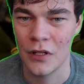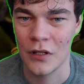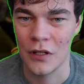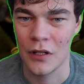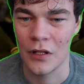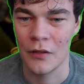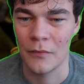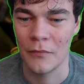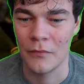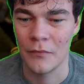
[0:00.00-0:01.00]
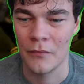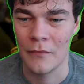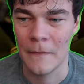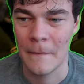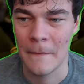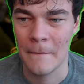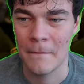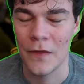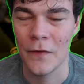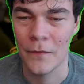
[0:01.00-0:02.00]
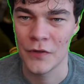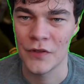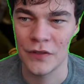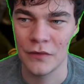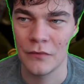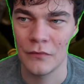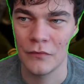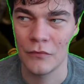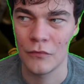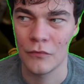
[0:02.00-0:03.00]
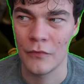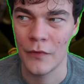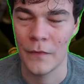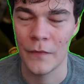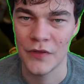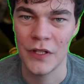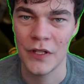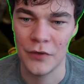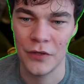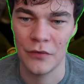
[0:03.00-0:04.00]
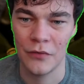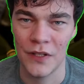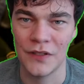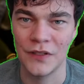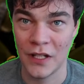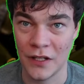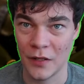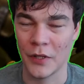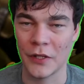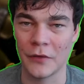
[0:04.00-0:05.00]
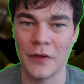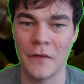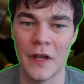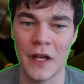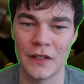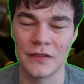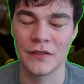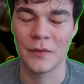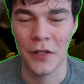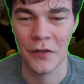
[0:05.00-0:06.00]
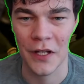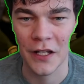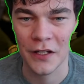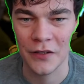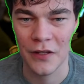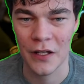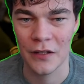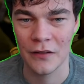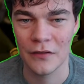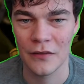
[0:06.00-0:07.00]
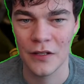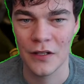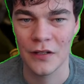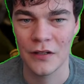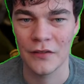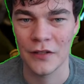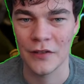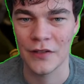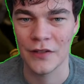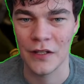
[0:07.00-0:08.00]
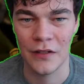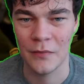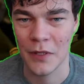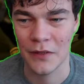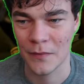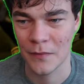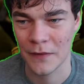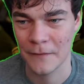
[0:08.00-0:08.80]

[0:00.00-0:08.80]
Um, and the first, the first thing you do is stand up like really fast. So I'm like, okay, I can do that. Like you're excited about something.